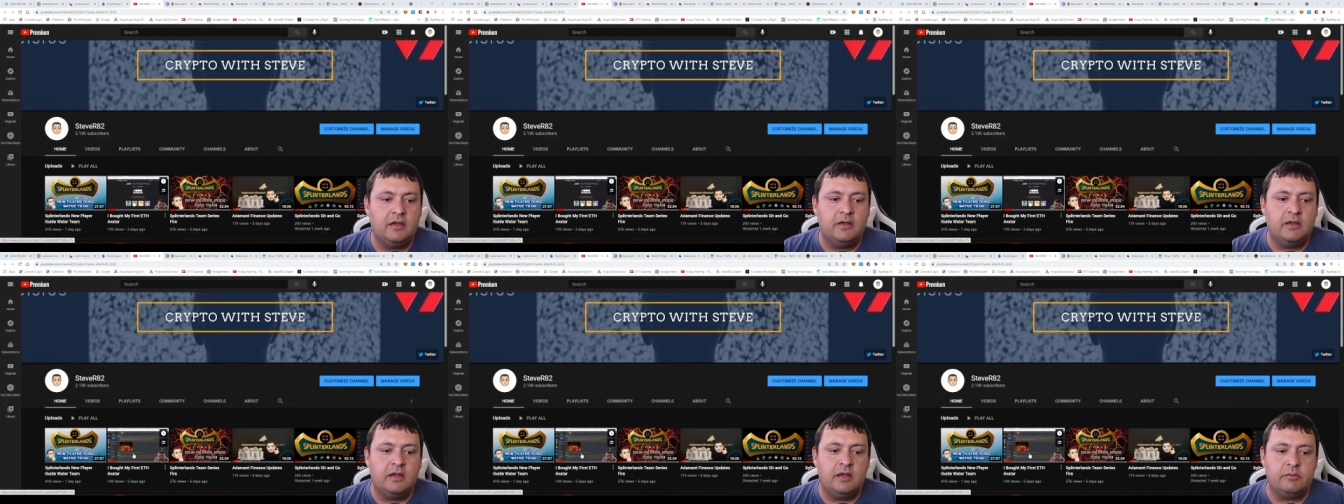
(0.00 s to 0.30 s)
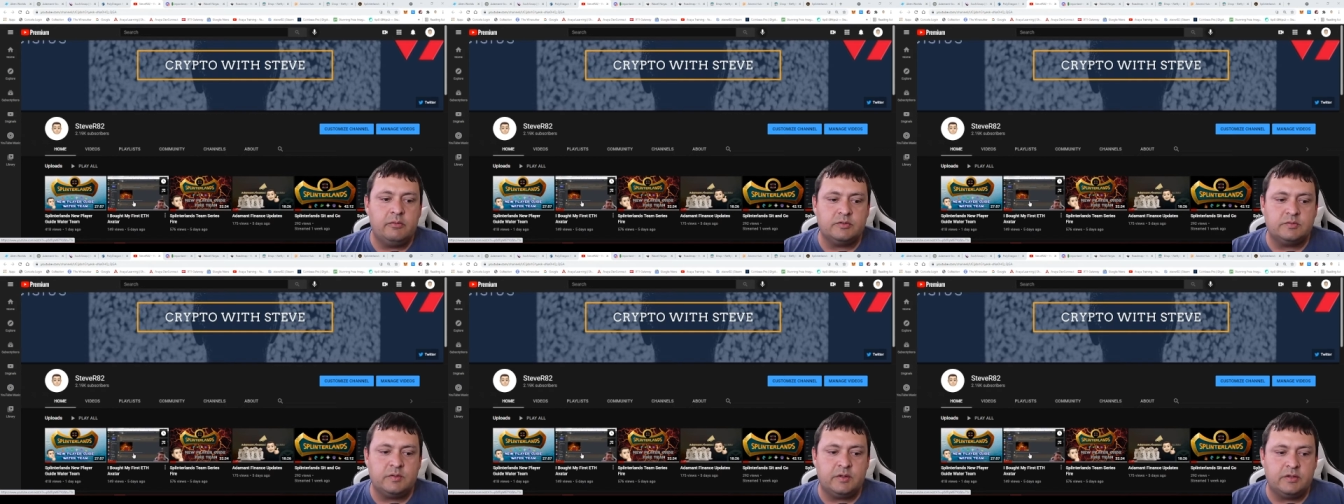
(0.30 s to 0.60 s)
It
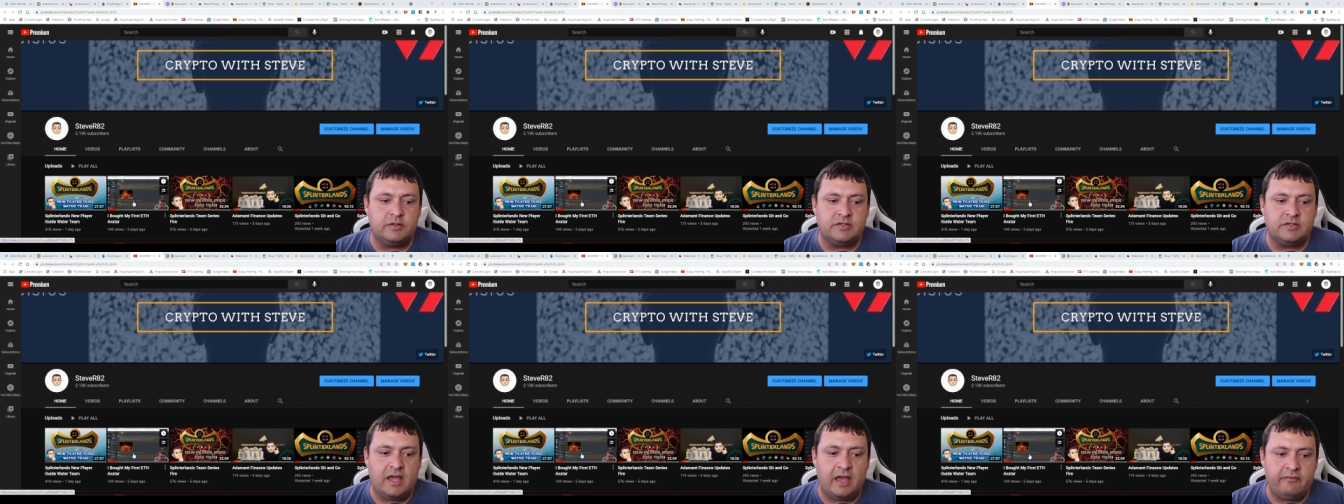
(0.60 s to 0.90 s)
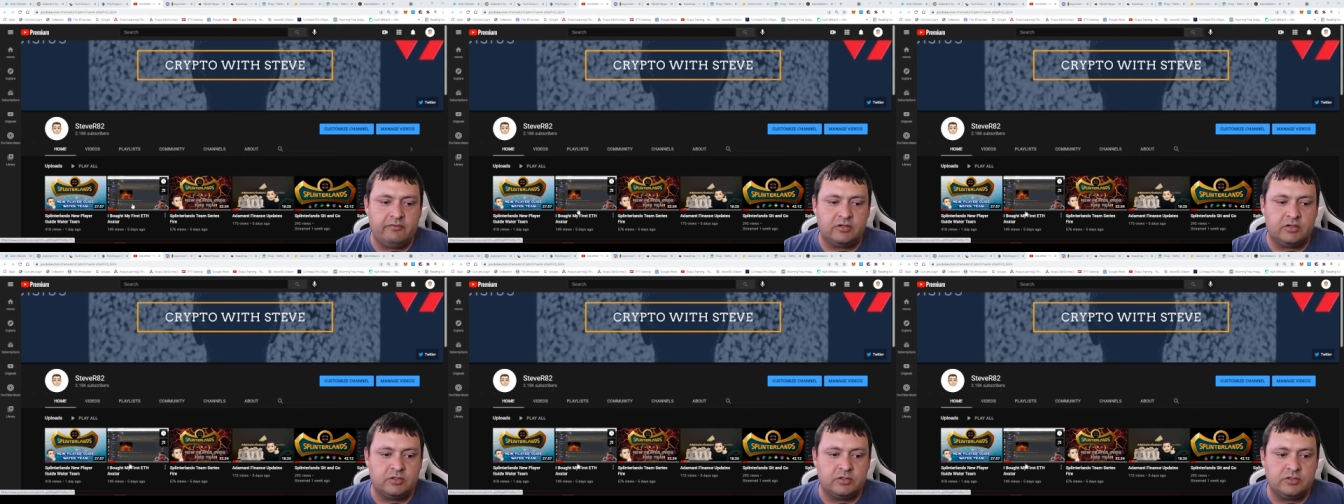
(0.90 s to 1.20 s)
was one of those
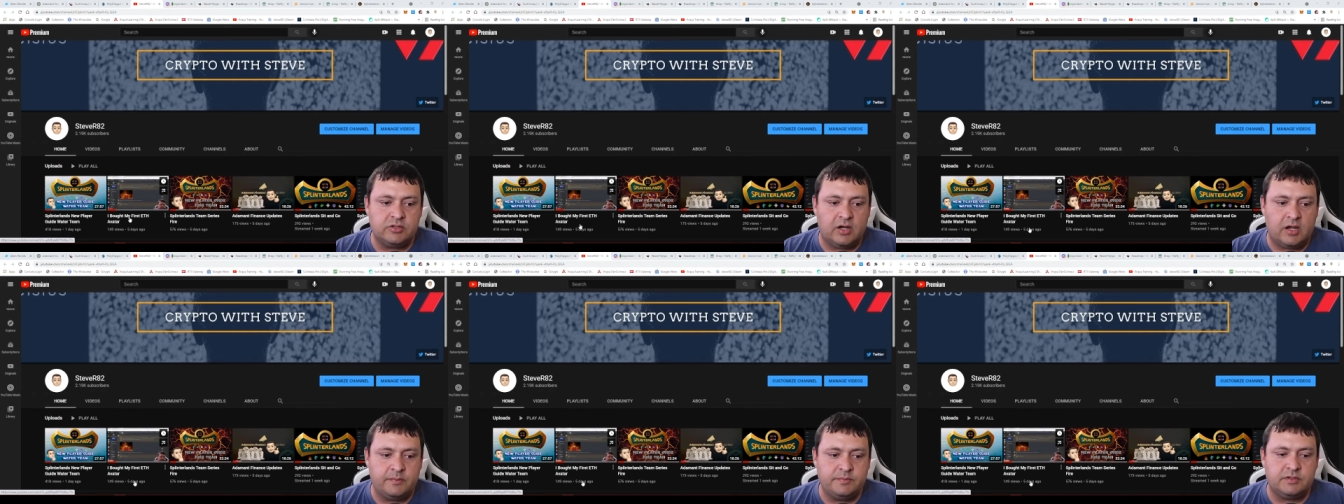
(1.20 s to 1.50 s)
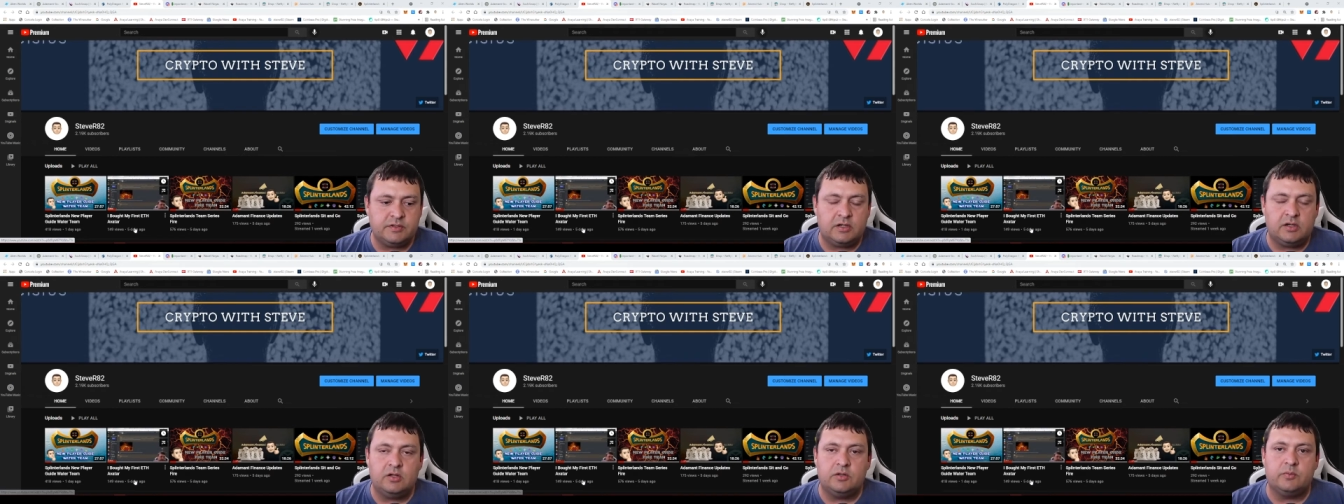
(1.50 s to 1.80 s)
avatar
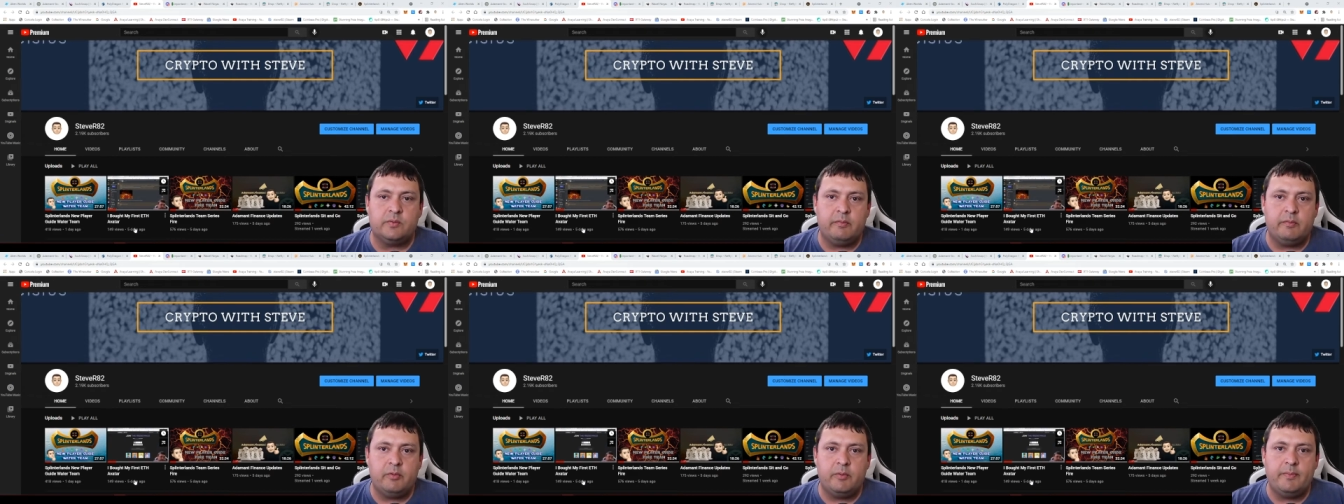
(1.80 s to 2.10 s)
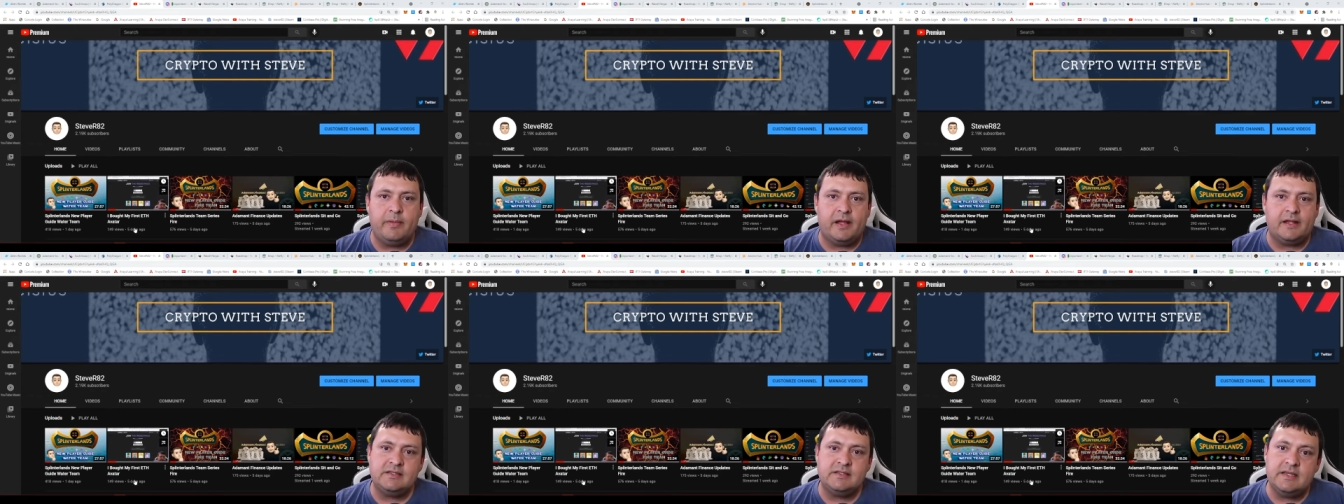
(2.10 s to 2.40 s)
drops called Rebel
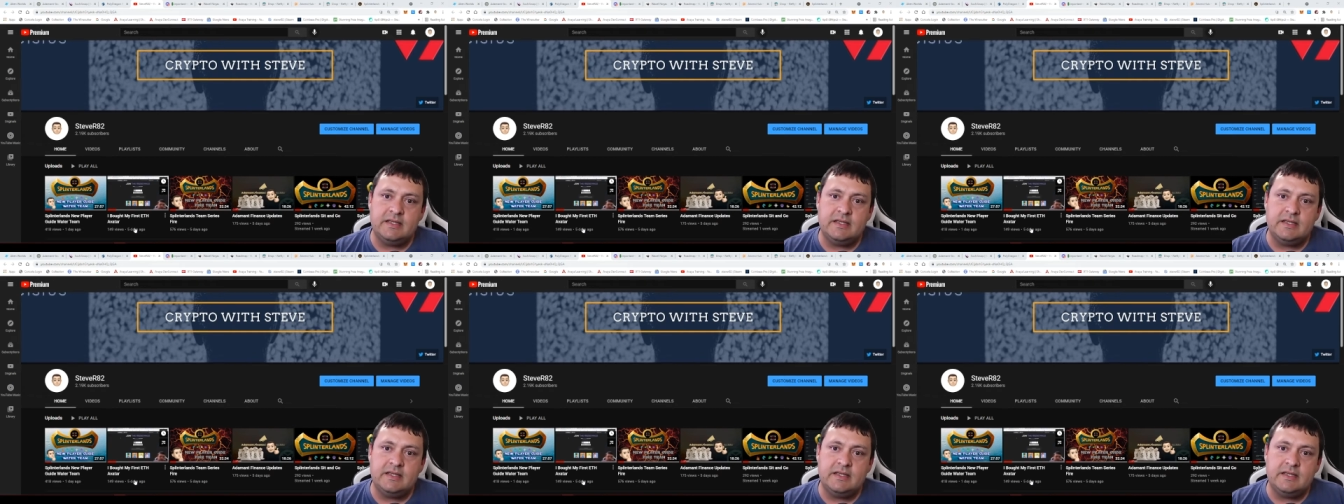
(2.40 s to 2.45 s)
Bots.